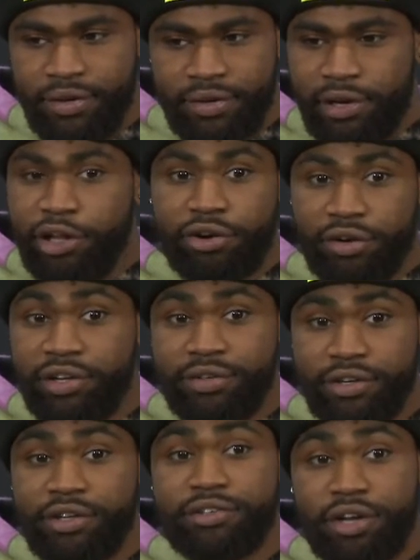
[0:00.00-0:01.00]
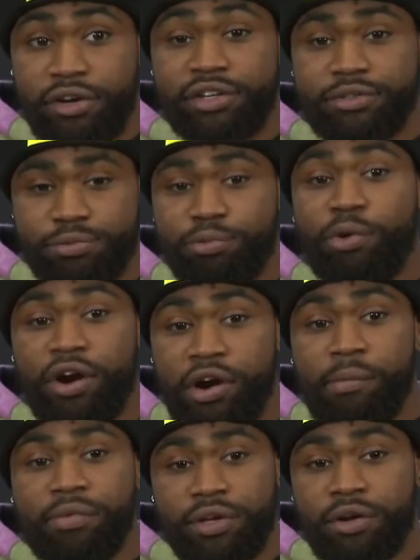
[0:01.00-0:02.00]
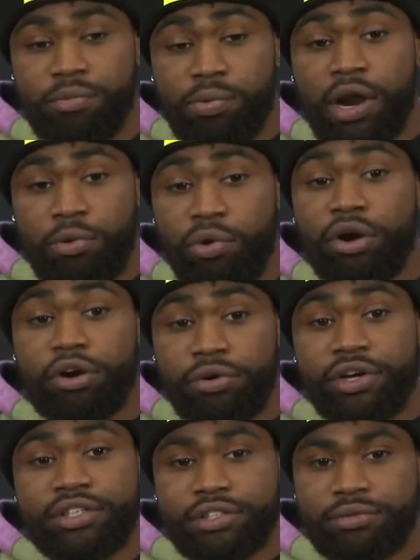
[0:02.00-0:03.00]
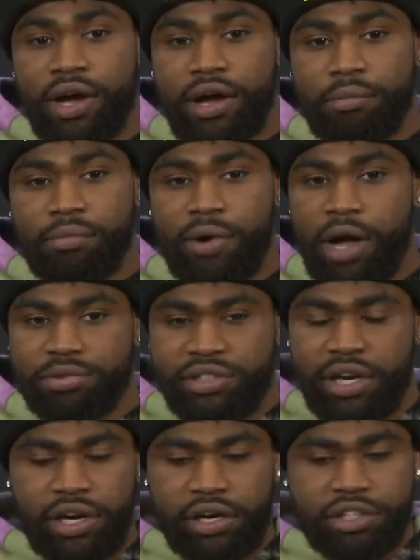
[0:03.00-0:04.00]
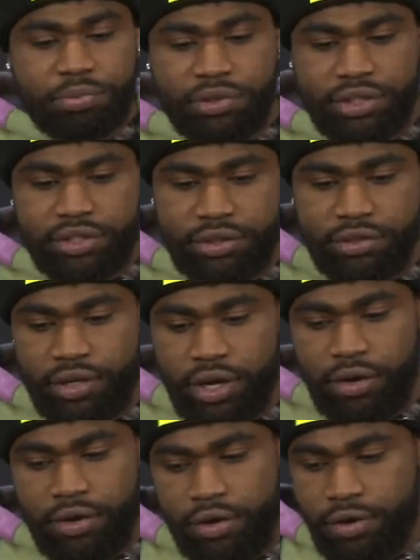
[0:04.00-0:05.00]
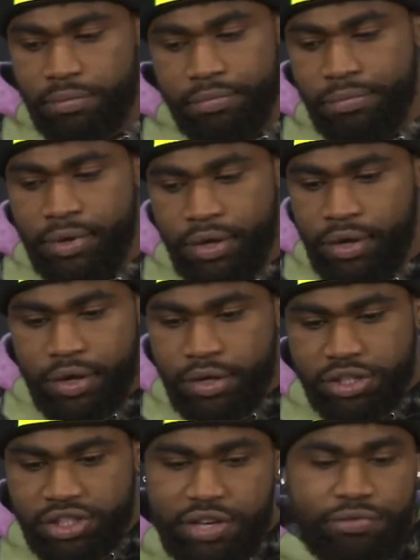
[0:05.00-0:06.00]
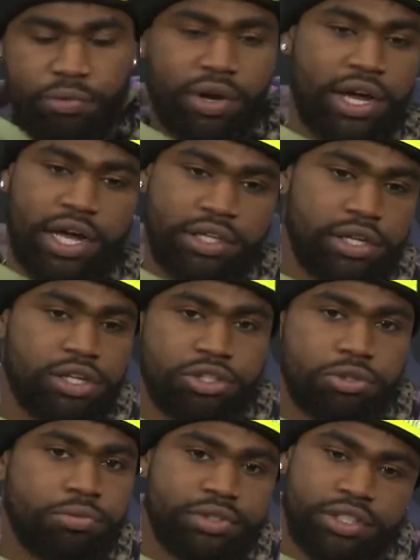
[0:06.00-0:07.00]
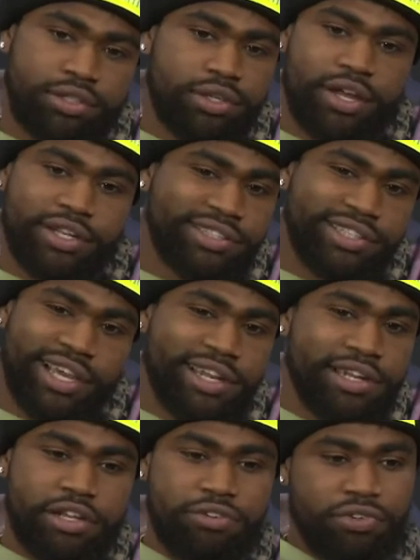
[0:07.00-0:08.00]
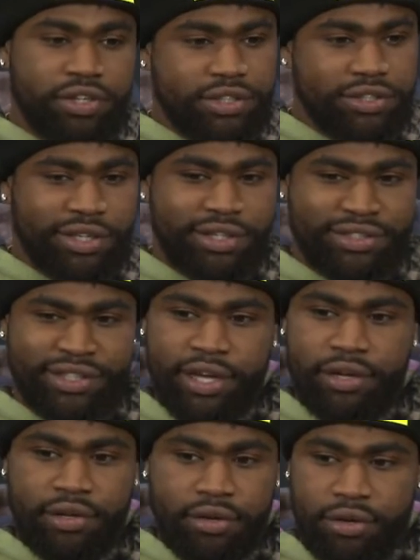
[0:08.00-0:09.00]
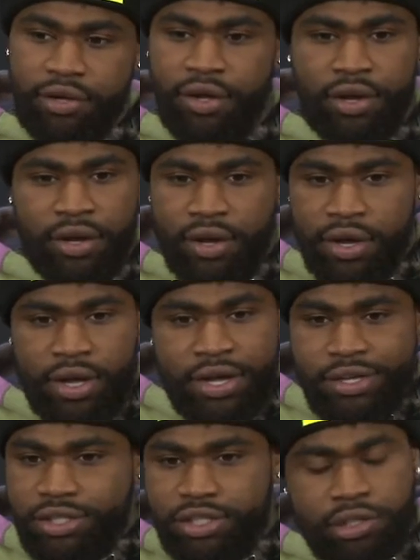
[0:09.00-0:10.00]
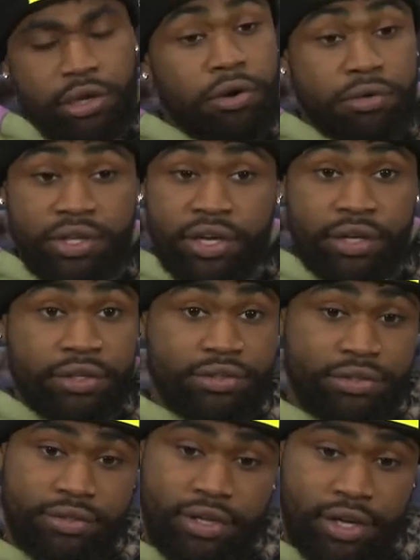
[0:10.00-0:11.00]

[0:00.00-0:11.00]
Literally, dirt is one of the, you know, probably one of the reasons why I'm standing in this position. At, just even when I got to LSU, just understanding defenses, understanding just little things.